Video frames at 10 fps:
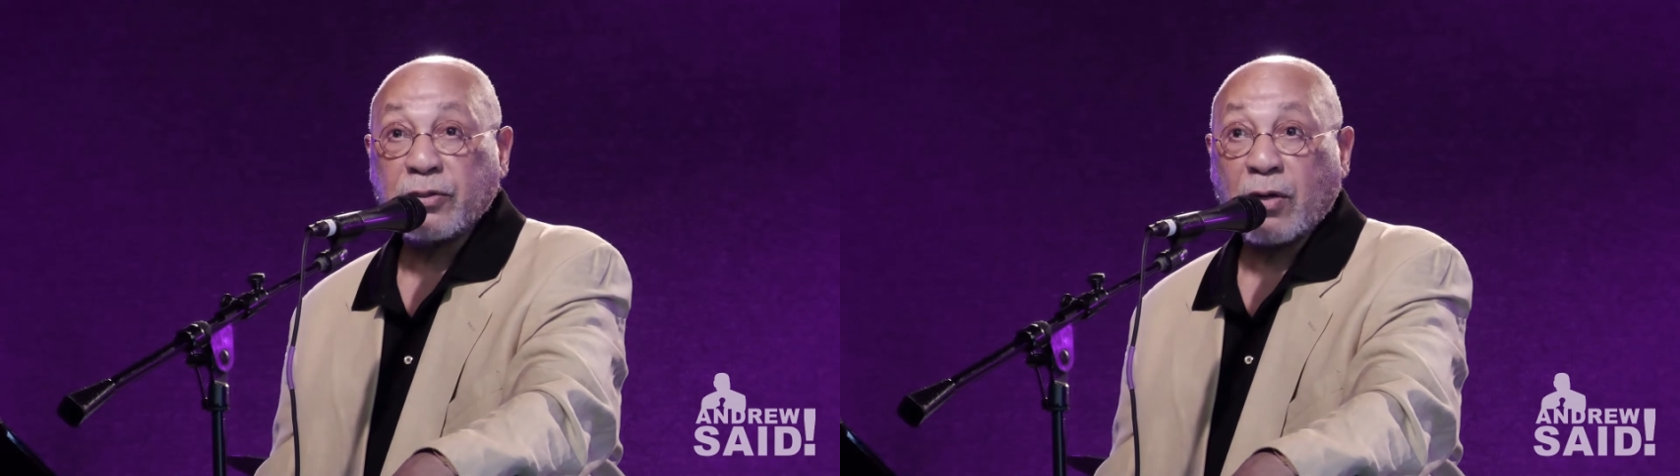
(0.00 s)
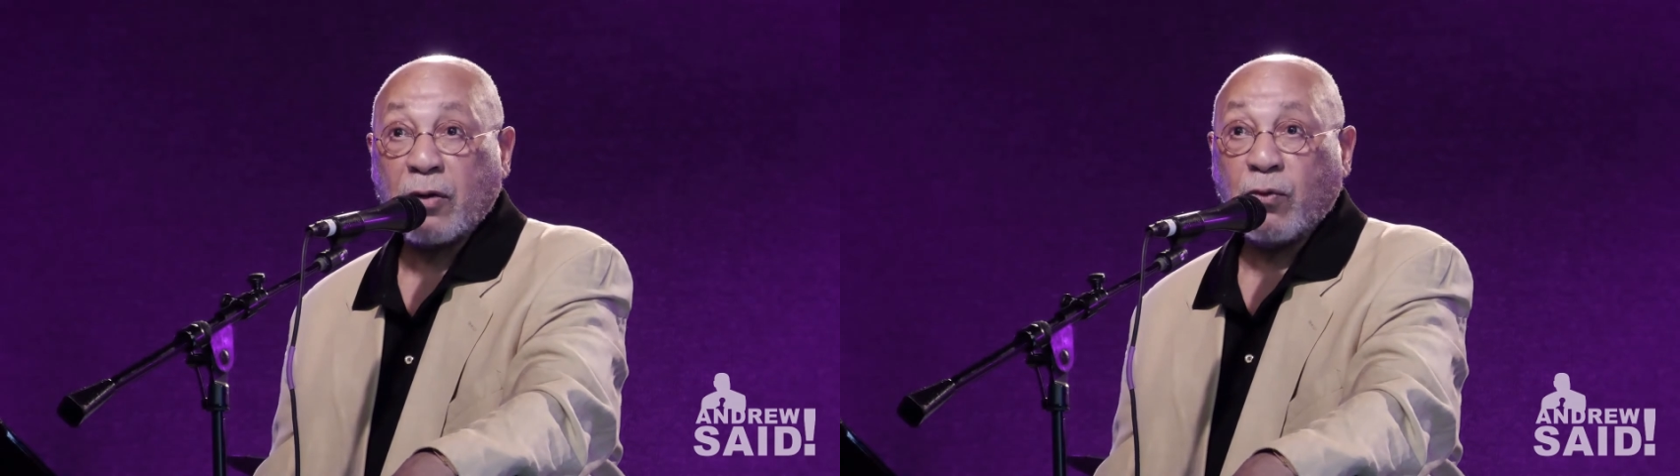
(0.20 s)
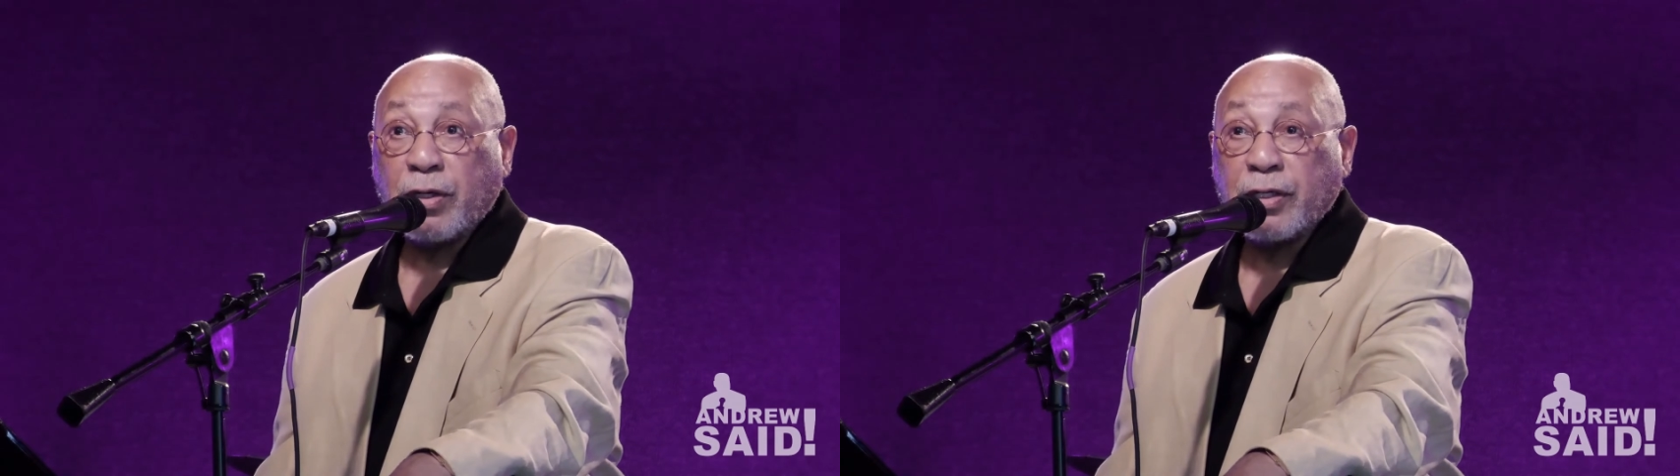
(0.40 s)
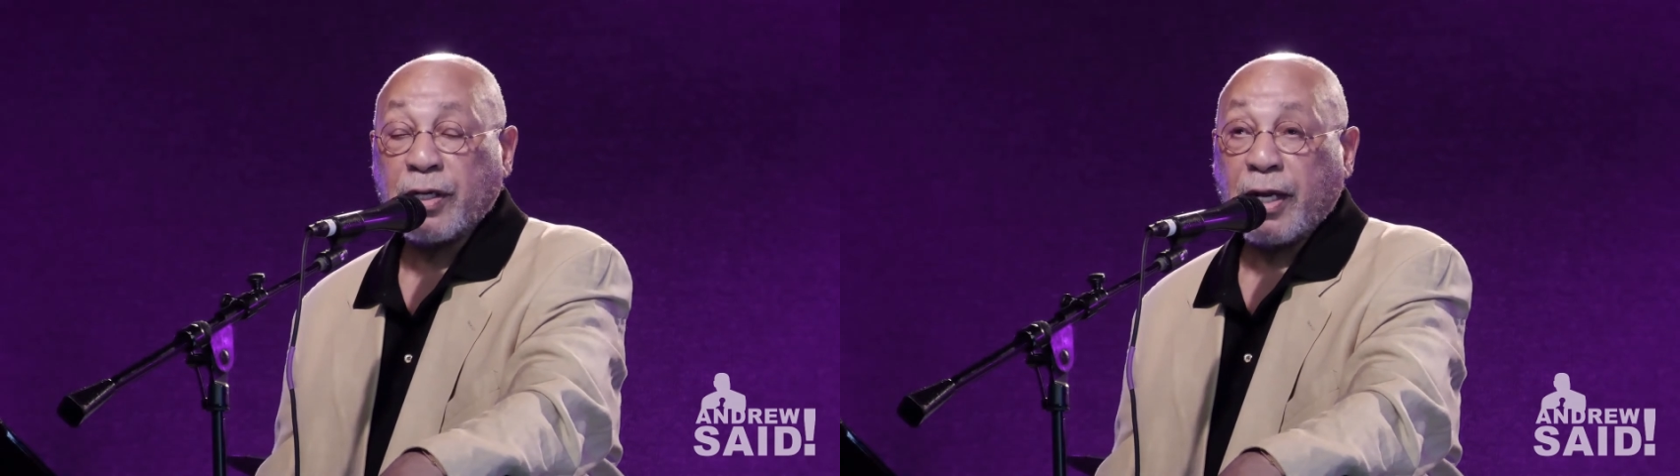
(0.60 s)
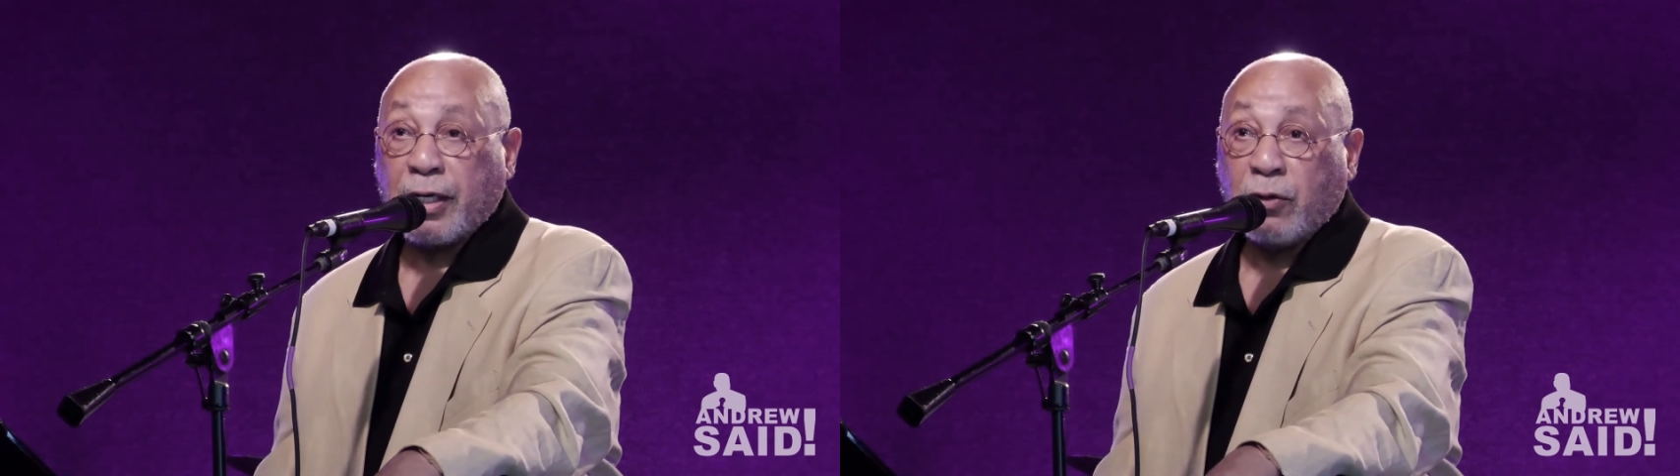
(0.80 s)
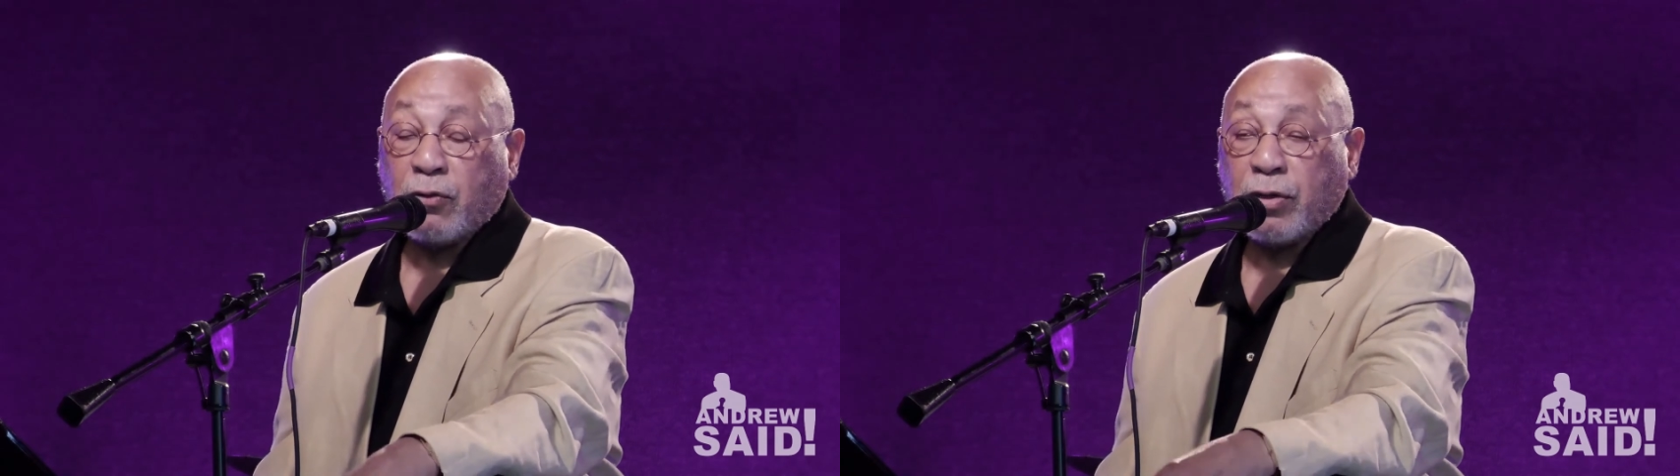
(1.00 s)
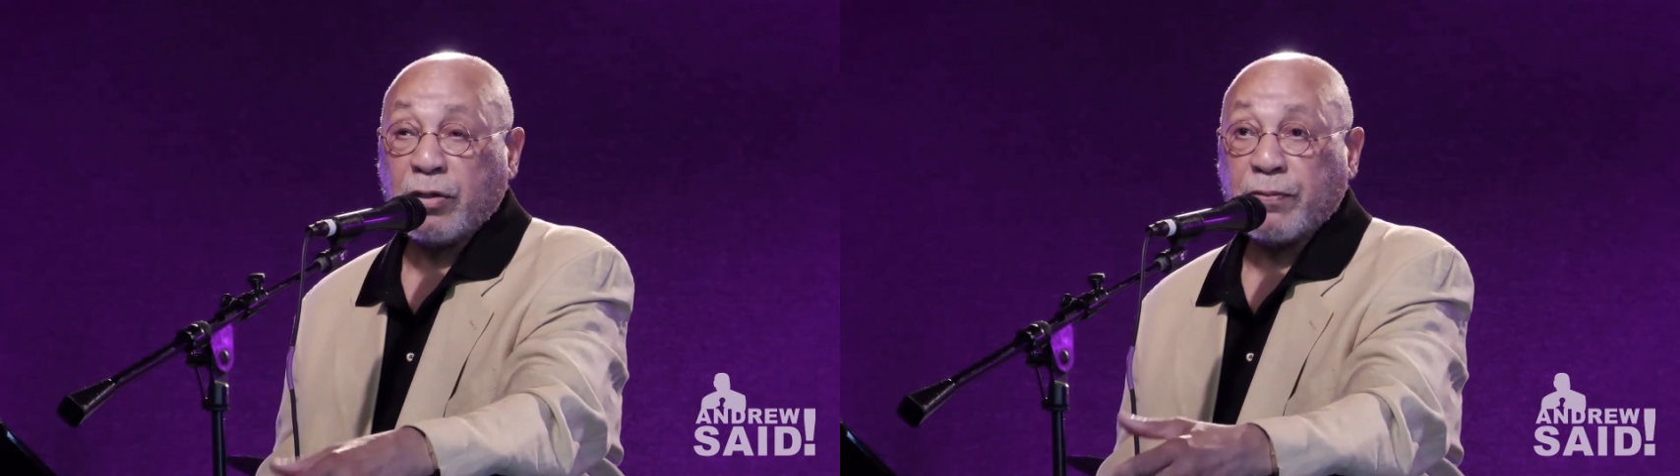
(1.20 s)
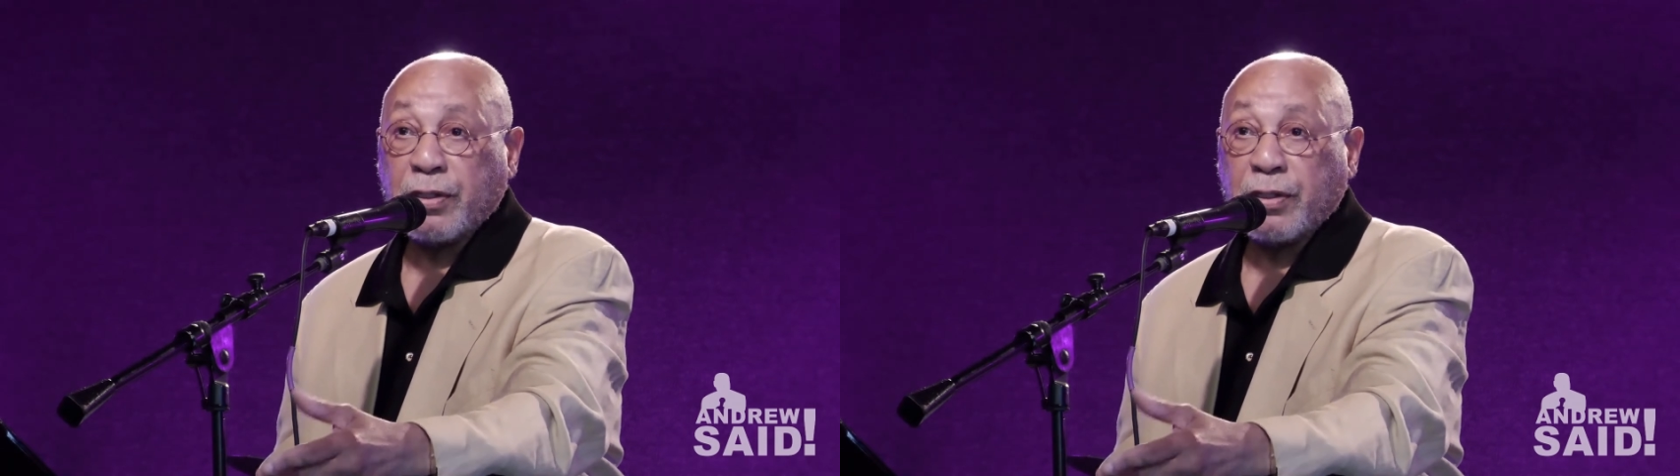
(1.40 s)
so I wanted to get in on it